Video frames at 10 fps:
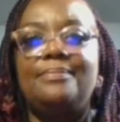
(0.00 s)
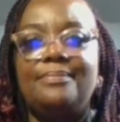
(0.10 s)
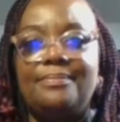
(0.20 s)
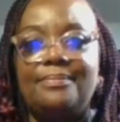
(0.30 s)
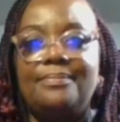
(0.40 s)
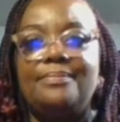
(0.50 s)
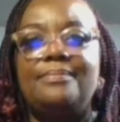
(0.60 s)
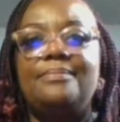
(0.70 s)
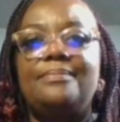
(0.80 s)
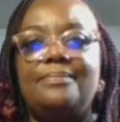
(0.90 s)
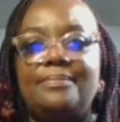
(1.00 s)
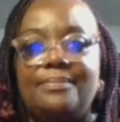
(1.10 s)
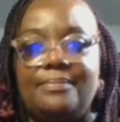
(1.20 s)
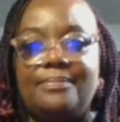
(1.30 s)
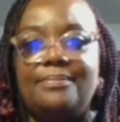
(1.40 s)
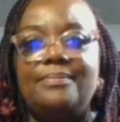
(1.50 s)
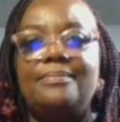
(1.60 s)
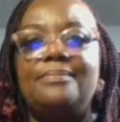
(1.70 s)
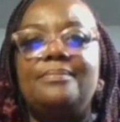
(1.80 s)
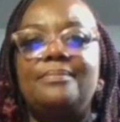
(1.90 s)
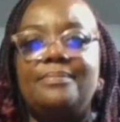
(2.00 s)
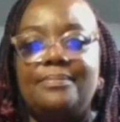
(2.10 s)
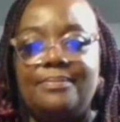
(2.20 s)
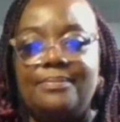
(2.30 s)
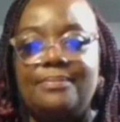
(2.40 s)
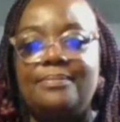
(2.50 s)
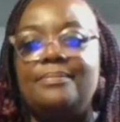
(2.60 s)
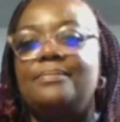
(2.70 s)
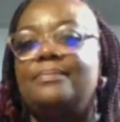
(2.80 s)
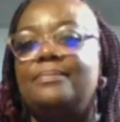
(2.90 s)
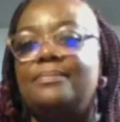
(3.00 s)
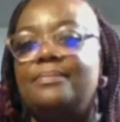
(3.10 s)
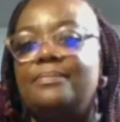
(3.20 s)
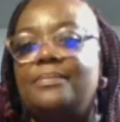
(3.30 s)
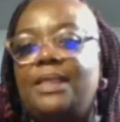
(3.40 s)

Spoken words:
No words are spoken by the person on screen.